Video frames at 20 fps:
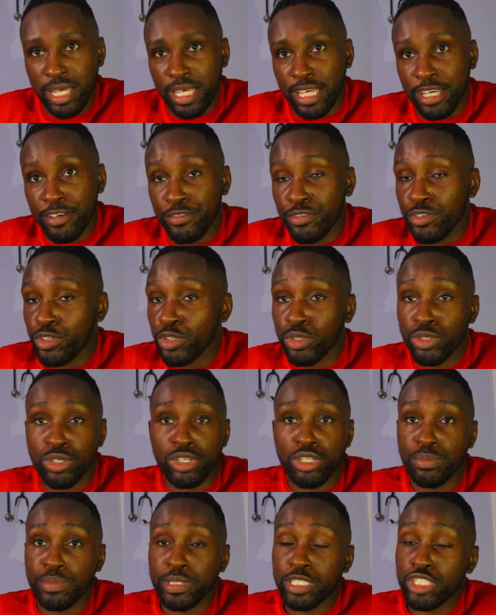If you're
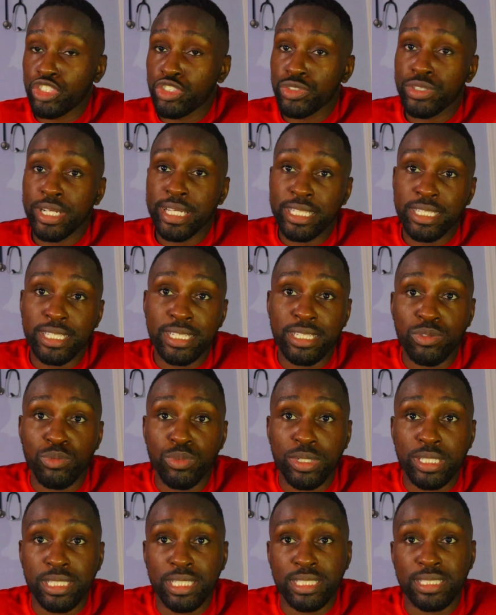going to be training
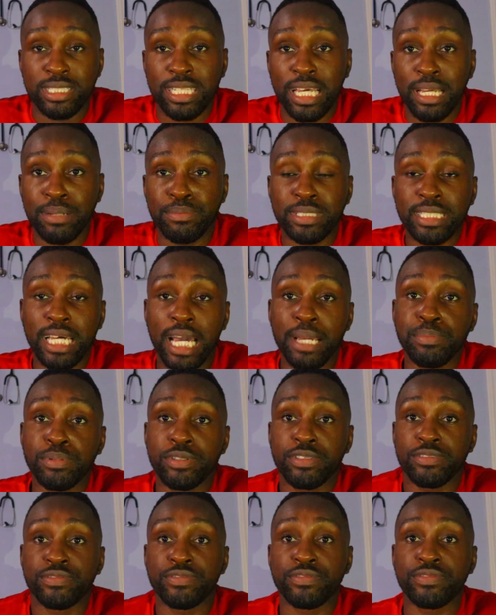with the same type
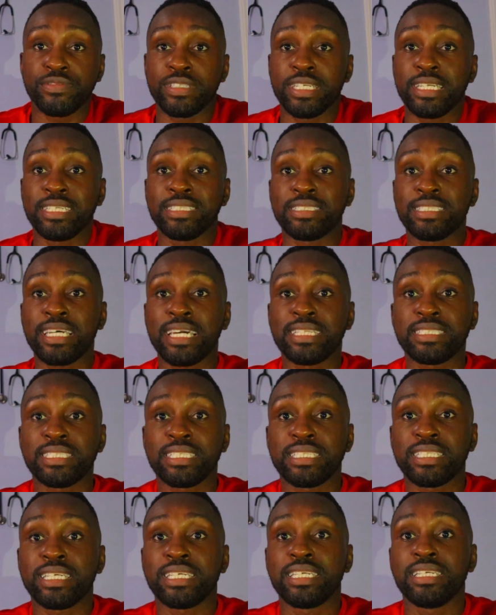of
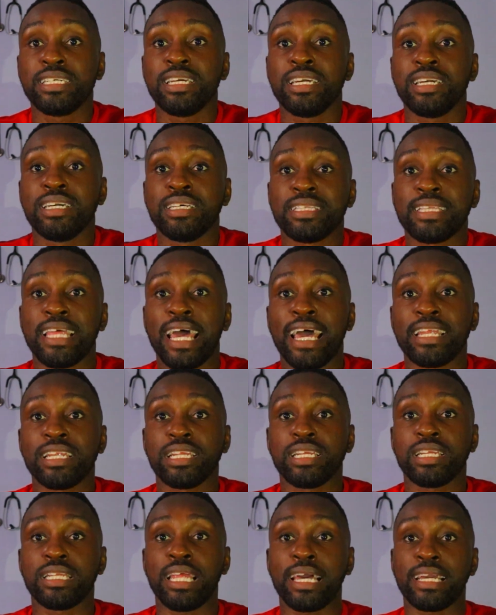intensity that,
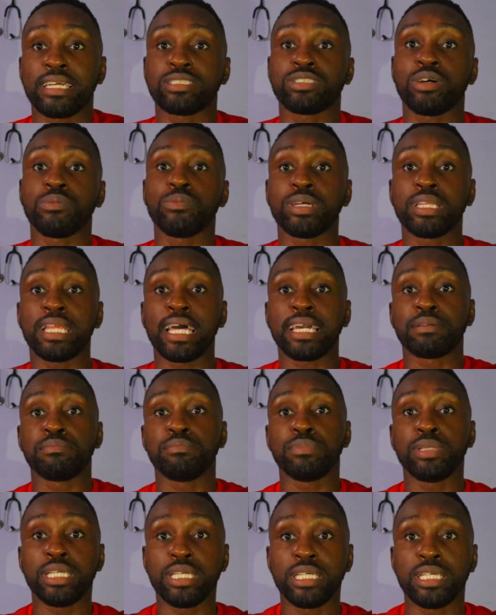like, someone like
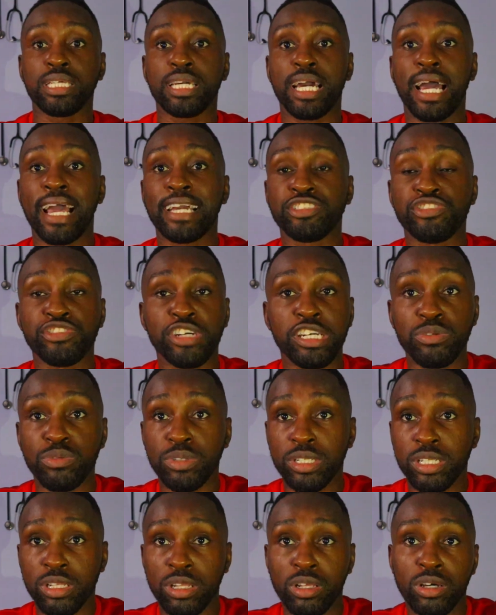me, I train
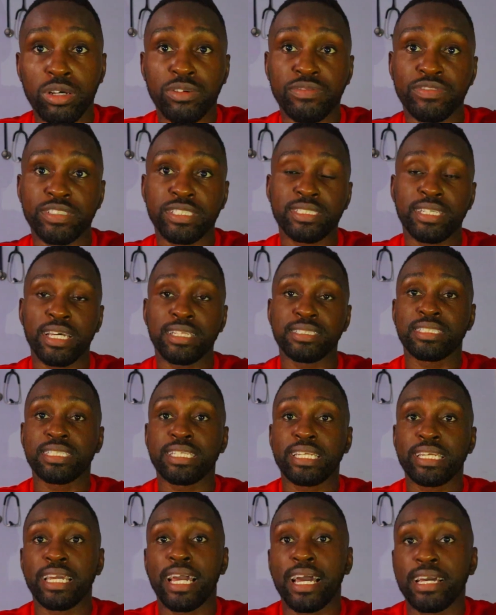with a lot of
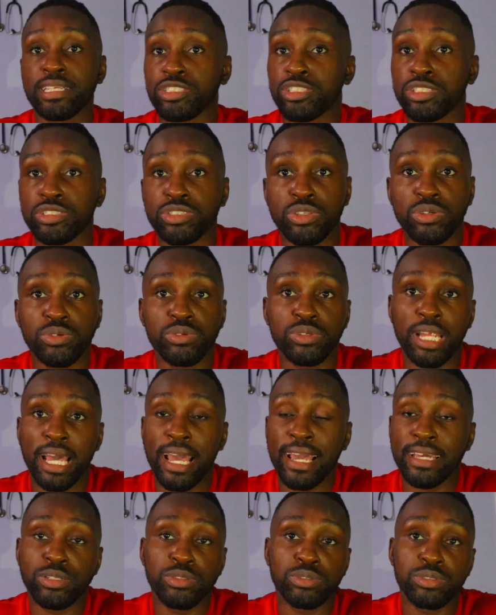intensity. I
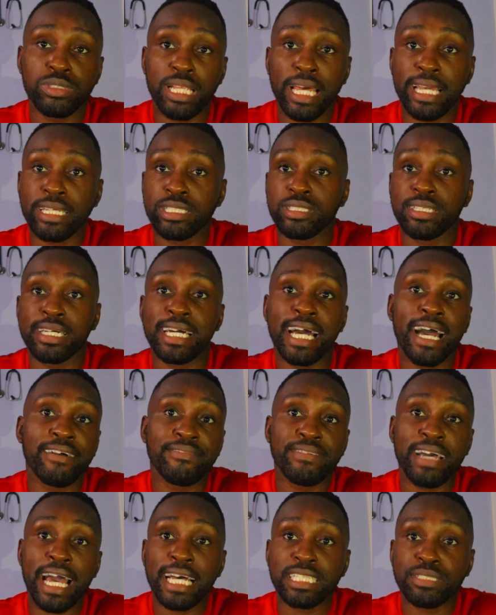don't like to
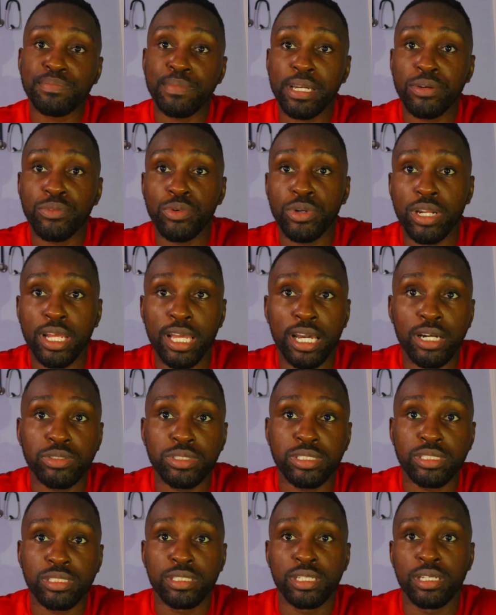half-ass my
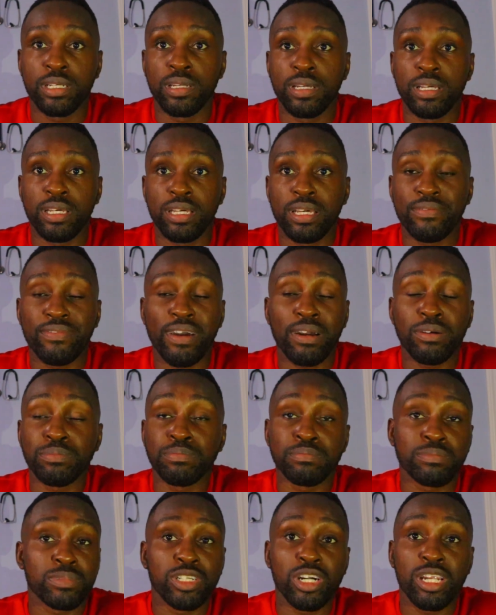workouts. If
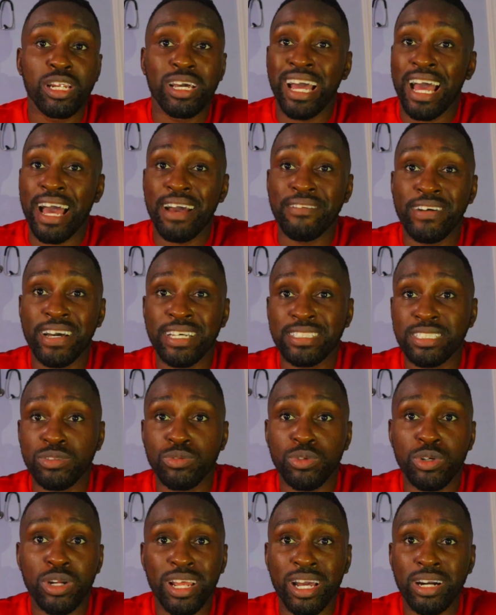I'm gonna half-ass a
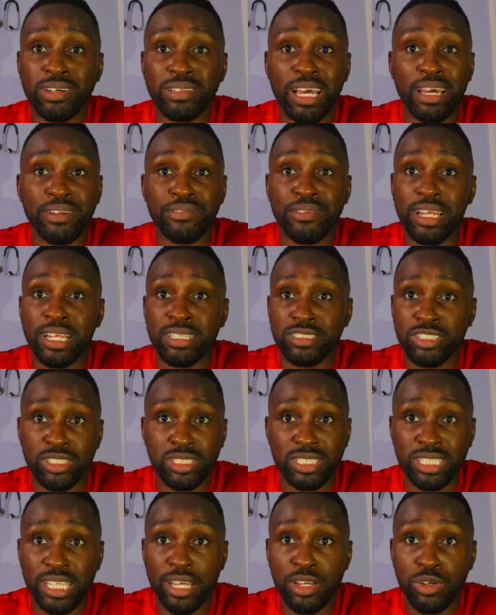workout, I'd rather
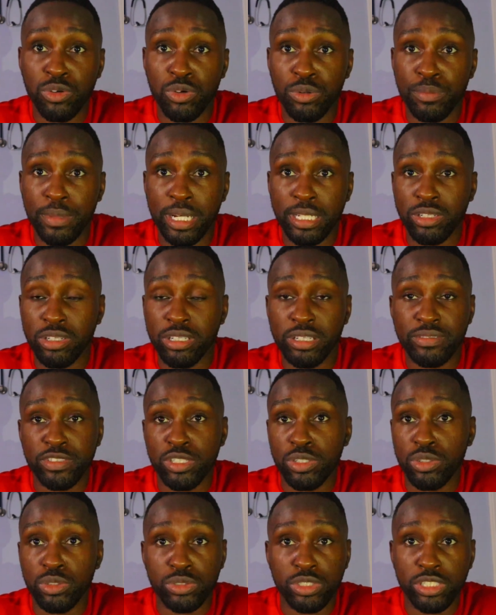just stay home and not
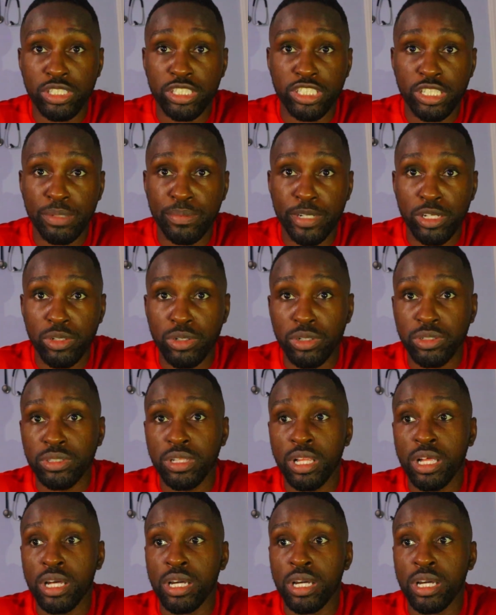even go to the gym at all.